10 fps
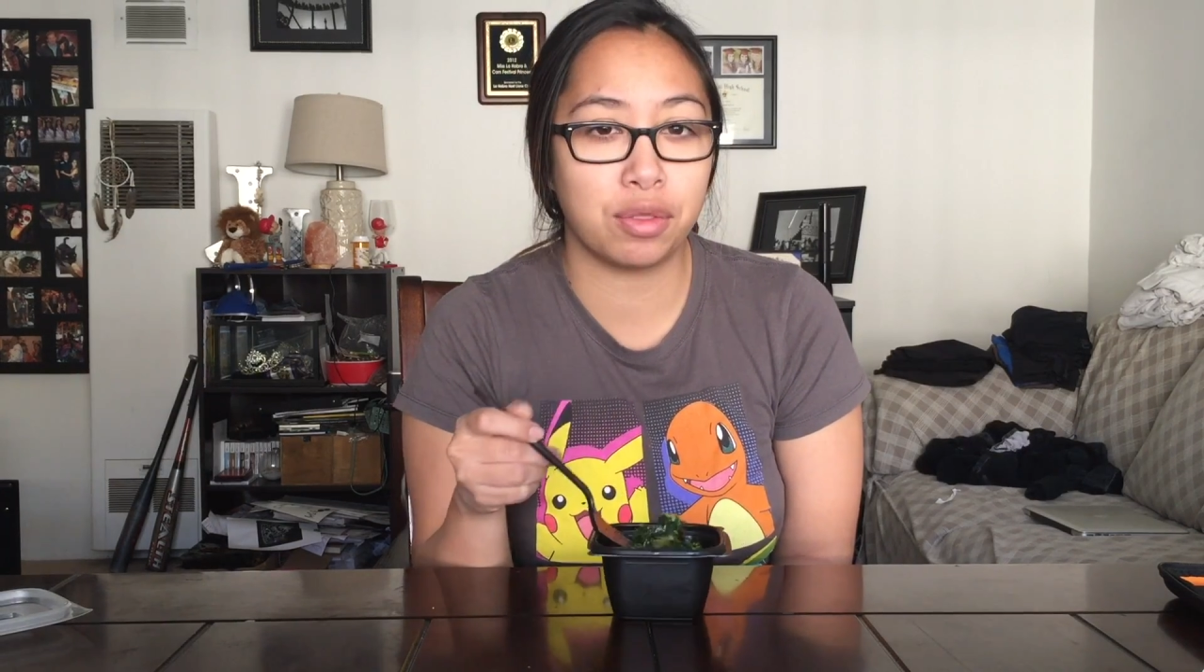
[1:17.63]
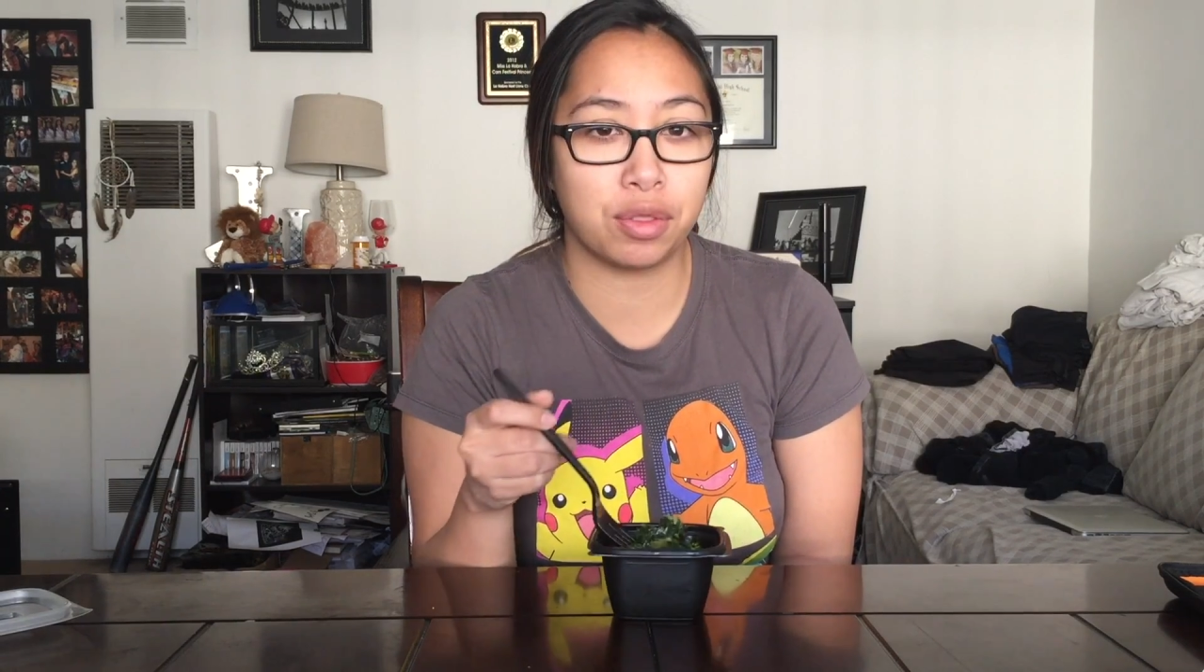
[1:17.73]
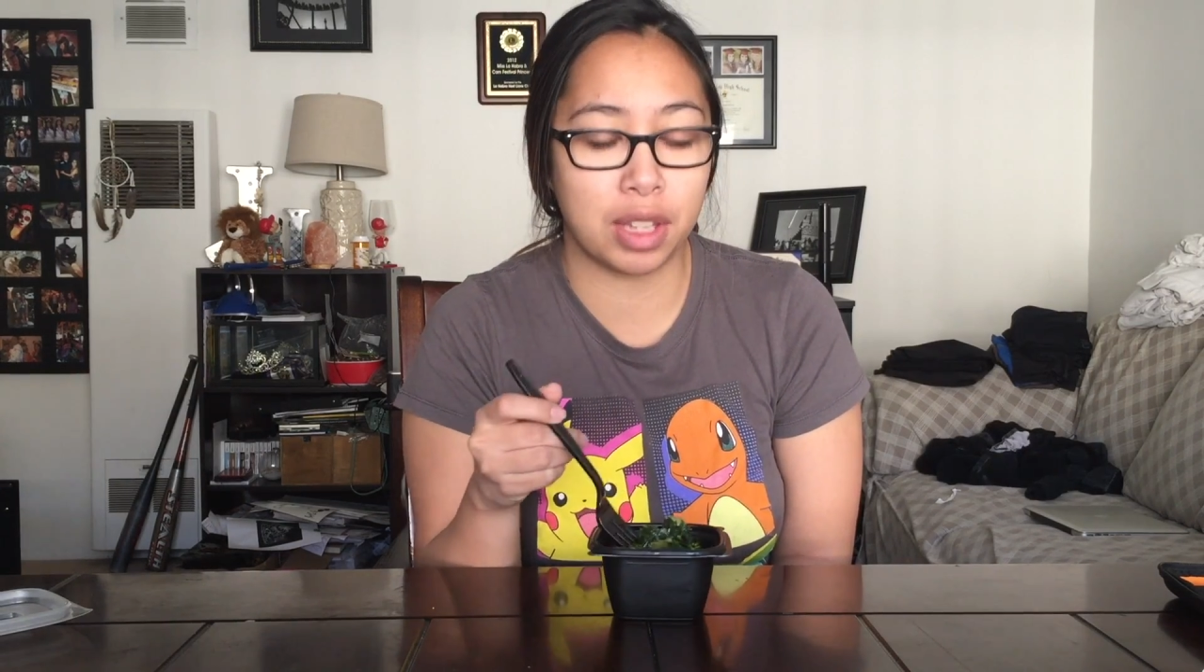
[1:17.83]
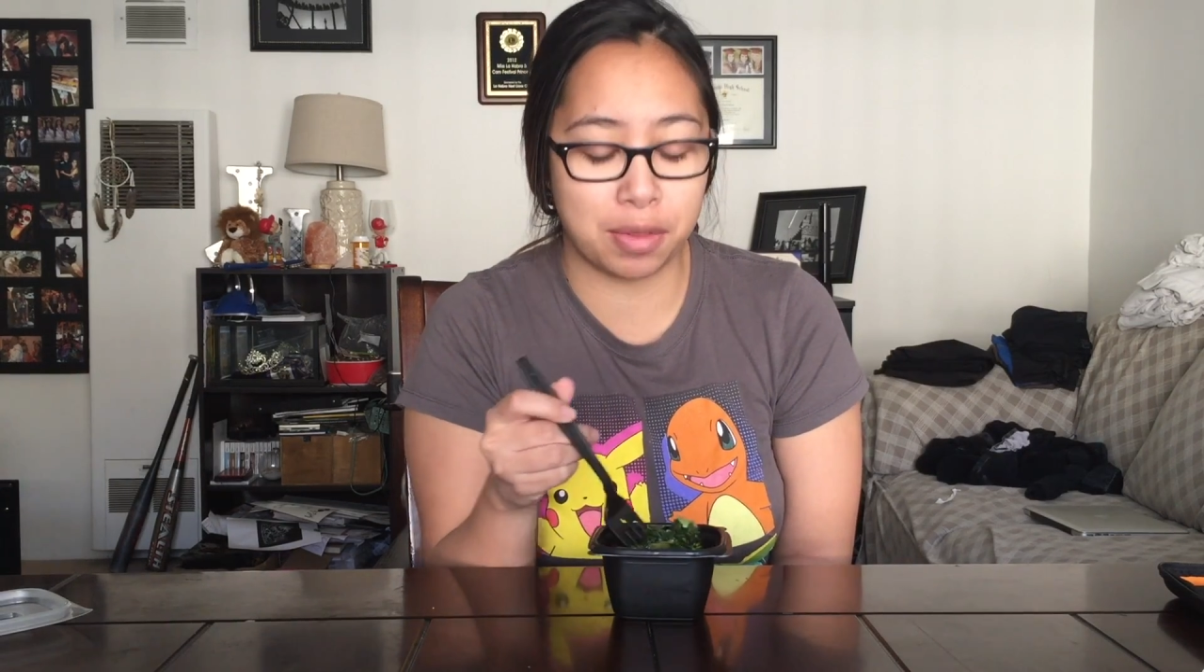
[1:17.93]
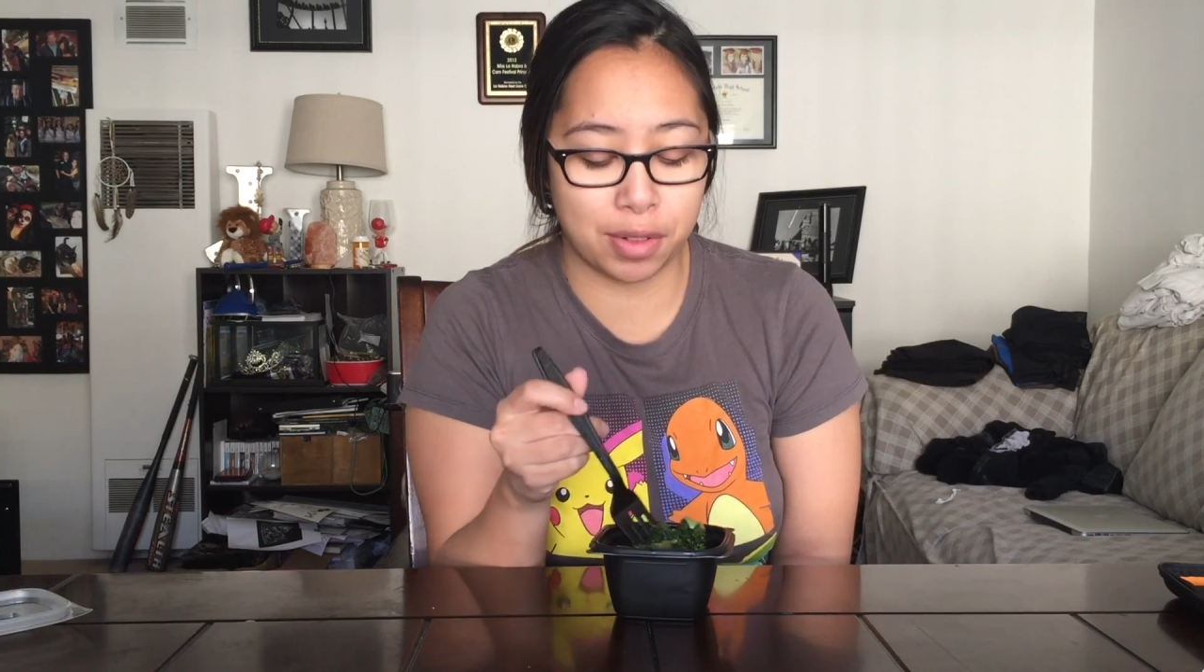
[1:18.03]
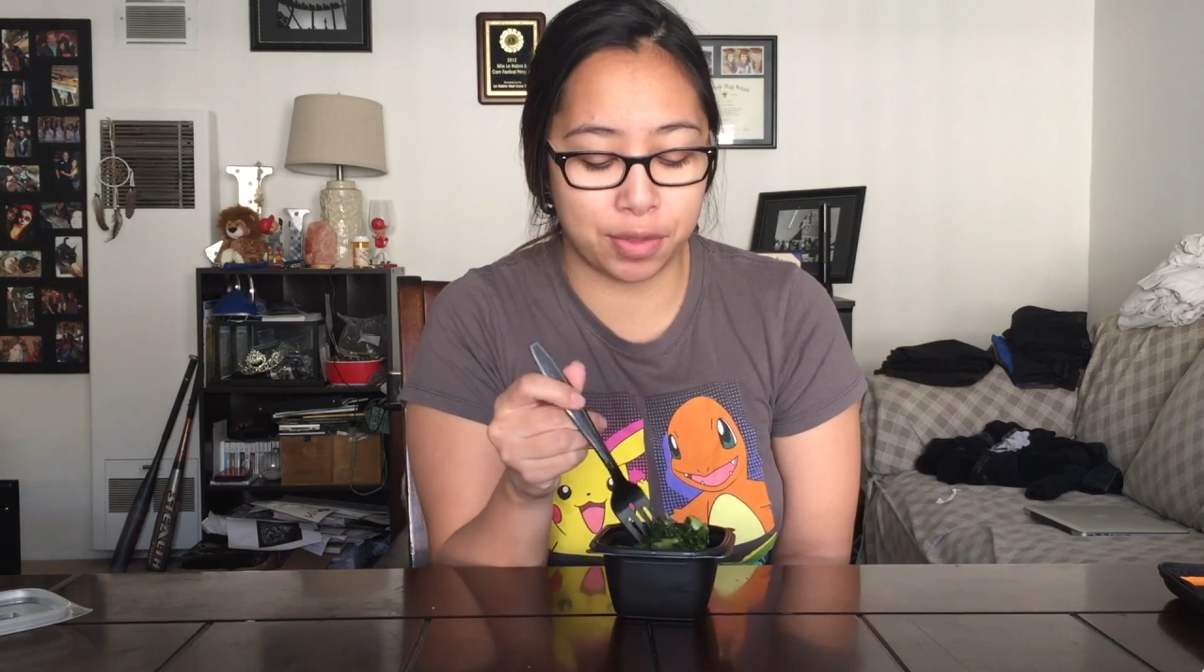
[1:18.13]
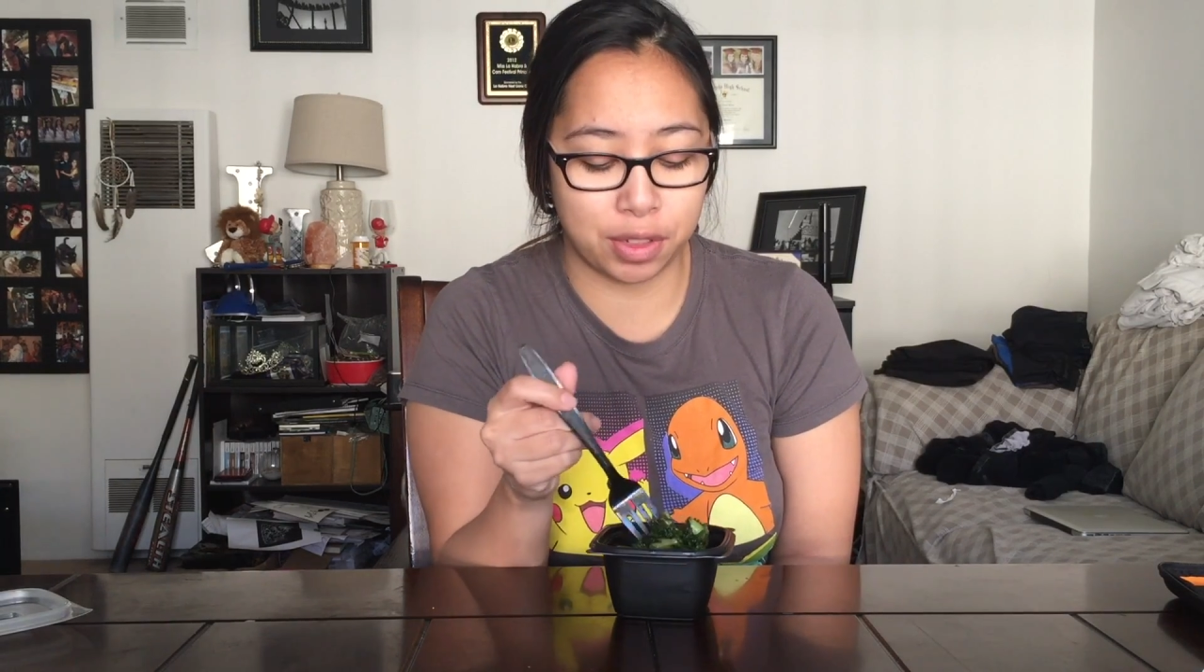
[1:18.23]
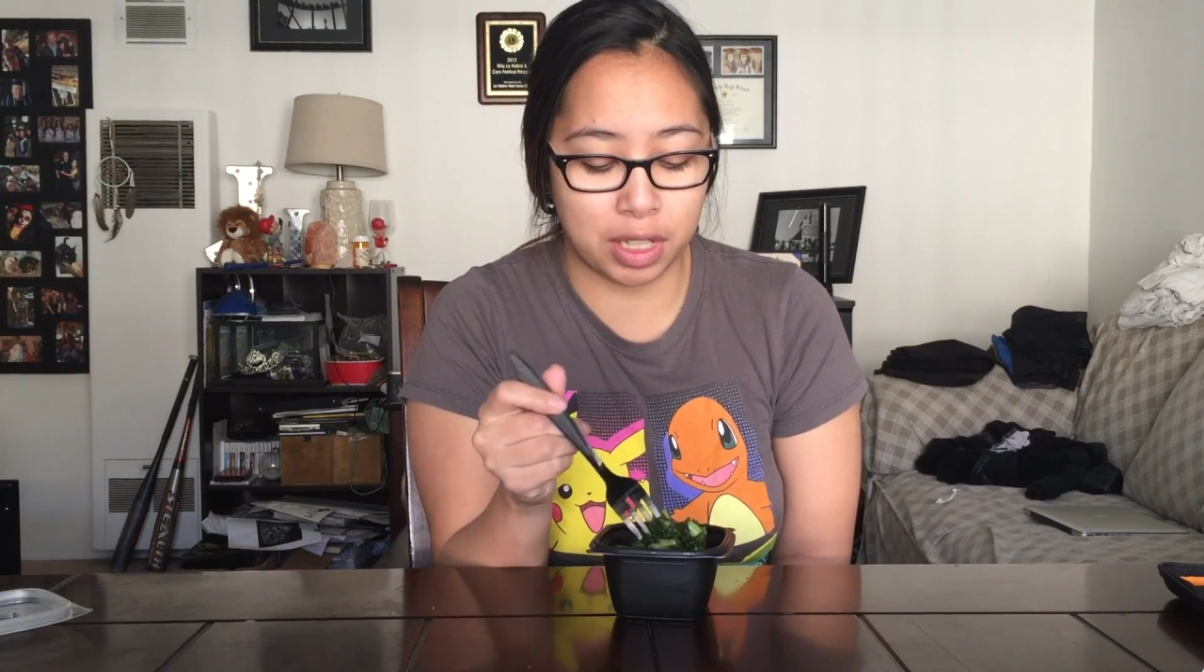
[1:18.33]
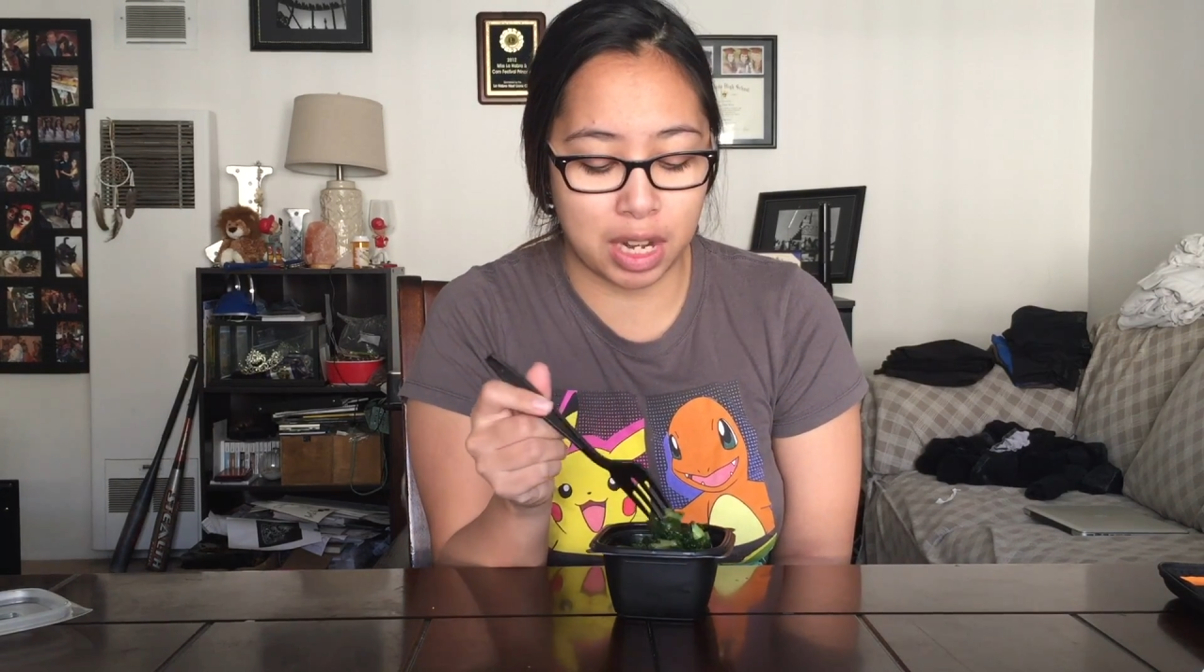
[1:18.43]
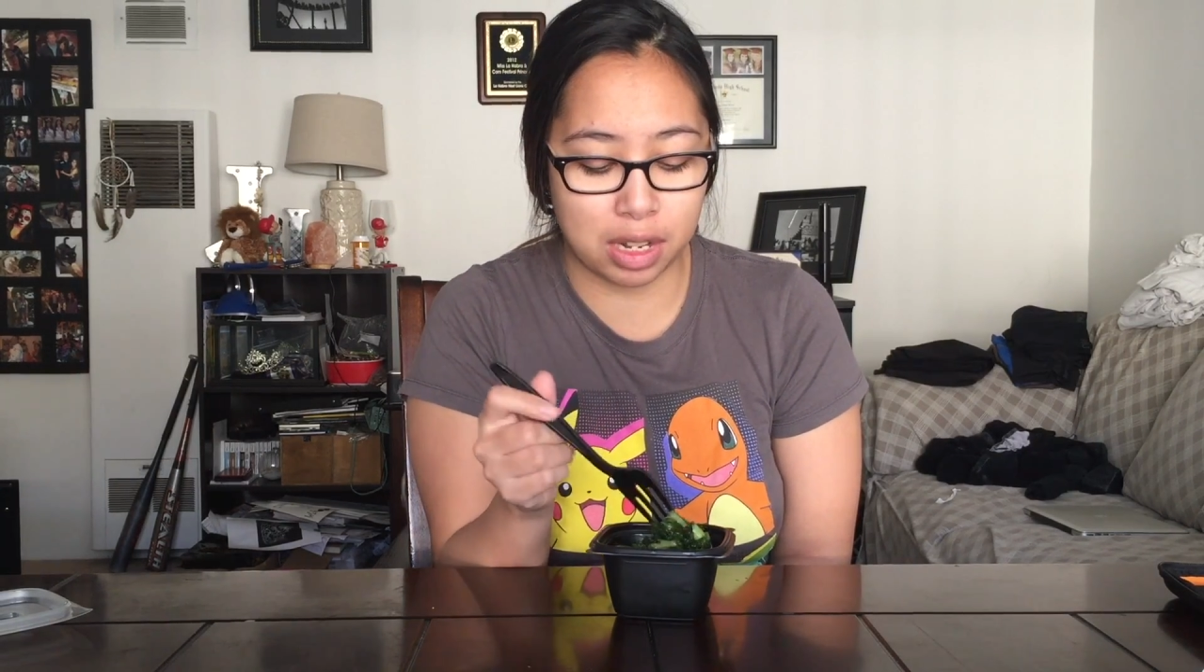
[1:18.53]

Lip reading: flavorful